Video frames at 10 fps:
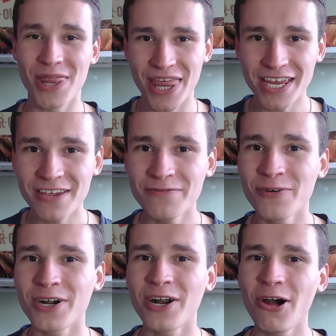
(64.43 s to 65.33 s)
thank you
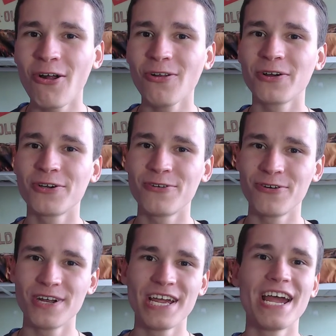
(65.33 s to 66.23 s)
for all
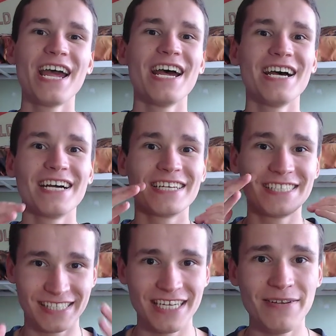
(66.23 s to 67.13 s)
who
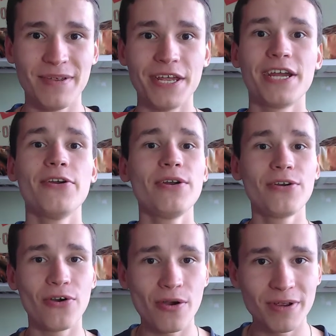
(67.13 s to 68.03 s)
see me who
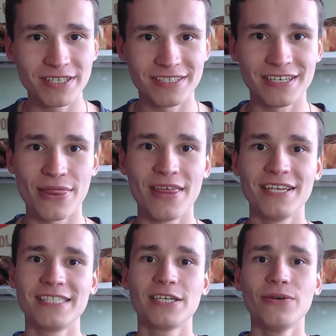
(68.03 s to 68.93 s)
commented
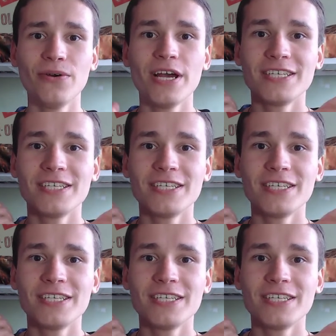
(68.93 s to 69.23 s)
this who